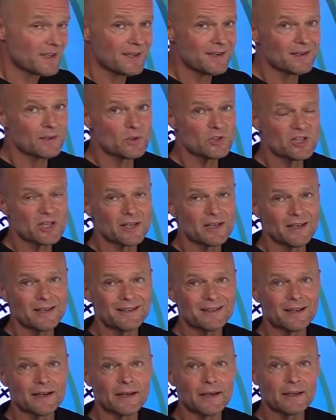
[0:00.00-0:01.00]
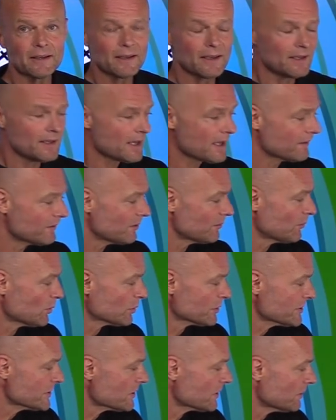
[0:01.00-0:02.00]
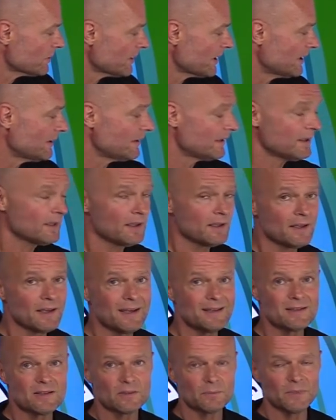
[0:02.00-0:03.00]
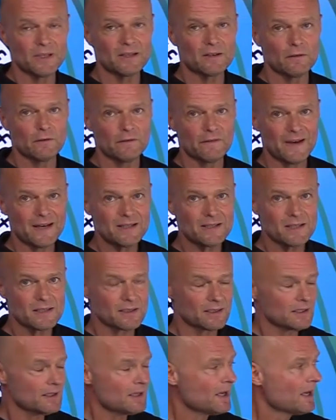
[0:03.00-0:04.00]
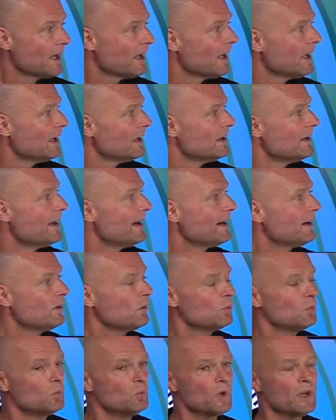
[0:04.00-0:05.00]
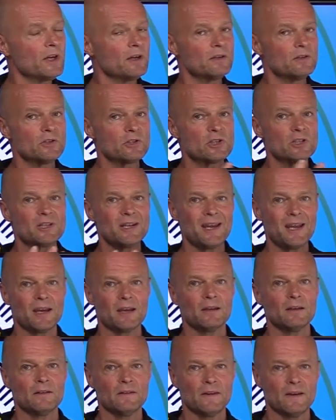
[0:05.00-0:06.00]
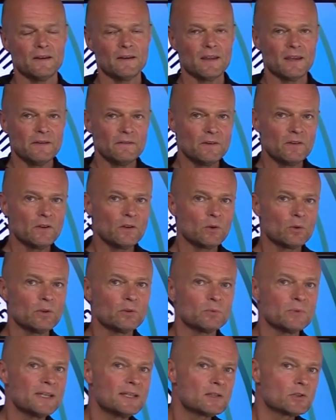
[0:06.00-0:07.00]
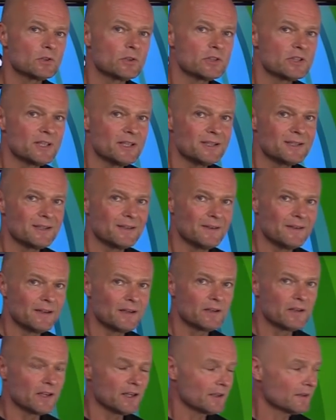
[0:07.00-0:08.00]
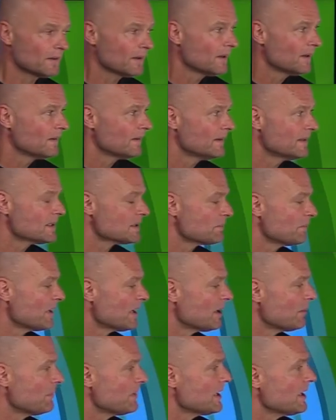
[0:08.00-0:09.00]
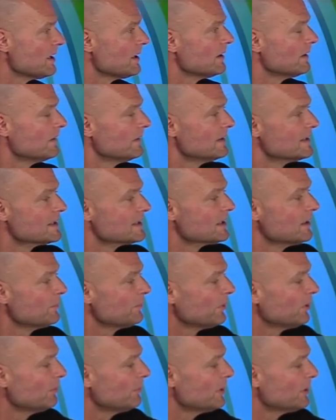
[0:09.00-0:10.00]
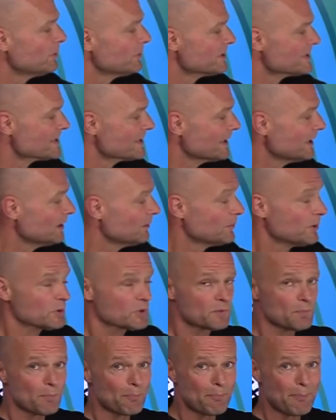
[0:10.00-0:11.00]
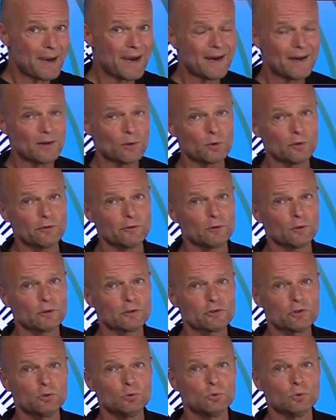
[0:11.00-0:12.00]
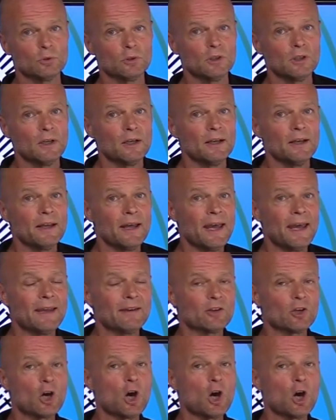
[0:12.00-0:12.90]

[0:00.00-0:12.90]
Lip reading: ketogenic diet and even more so in the intermittent fasting, now we understand that even though the research isn't there yet, this may be the single most powerful tool and